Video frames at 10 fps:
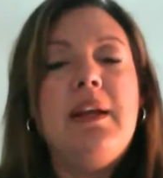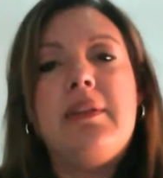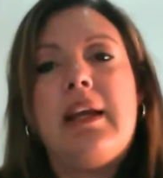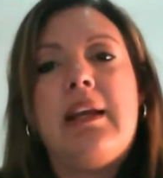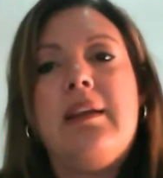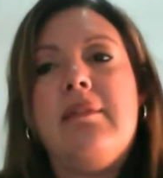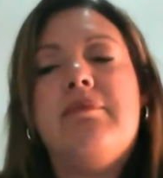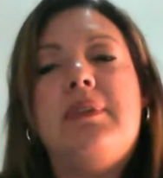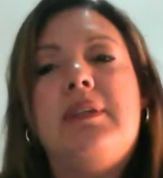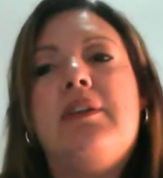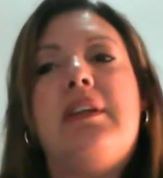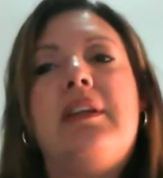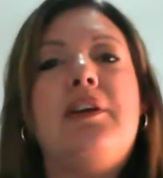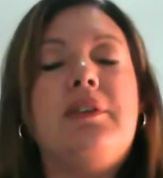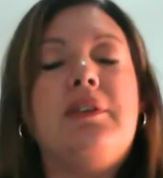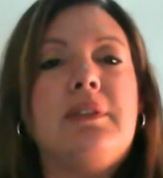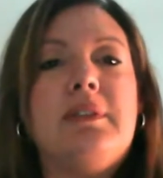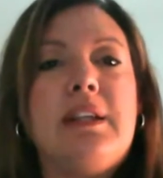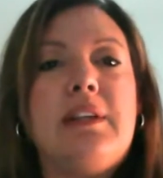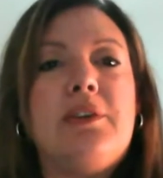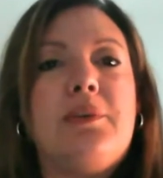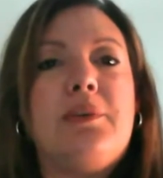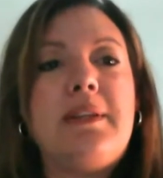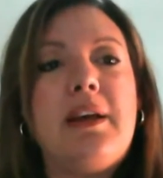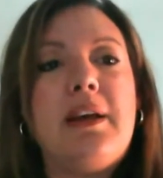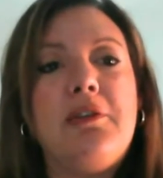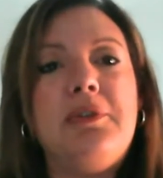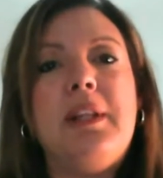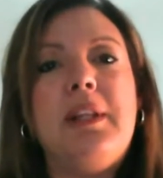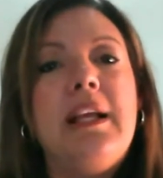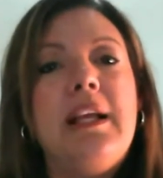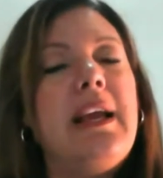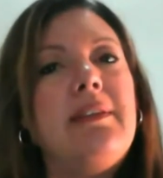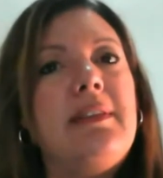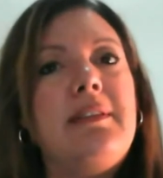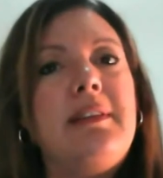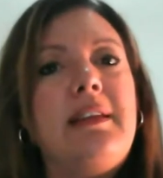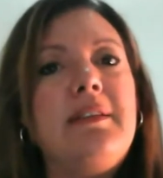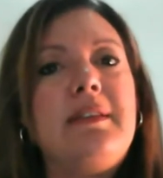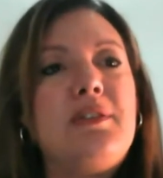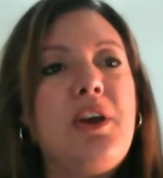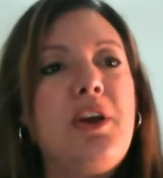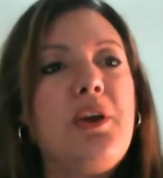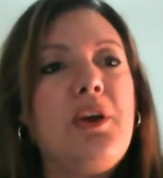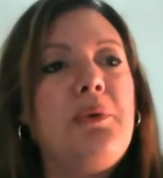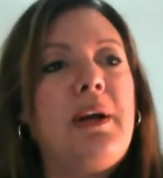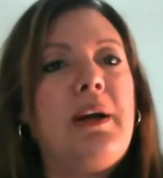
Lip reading: They're not always helpful. The thing is, there's no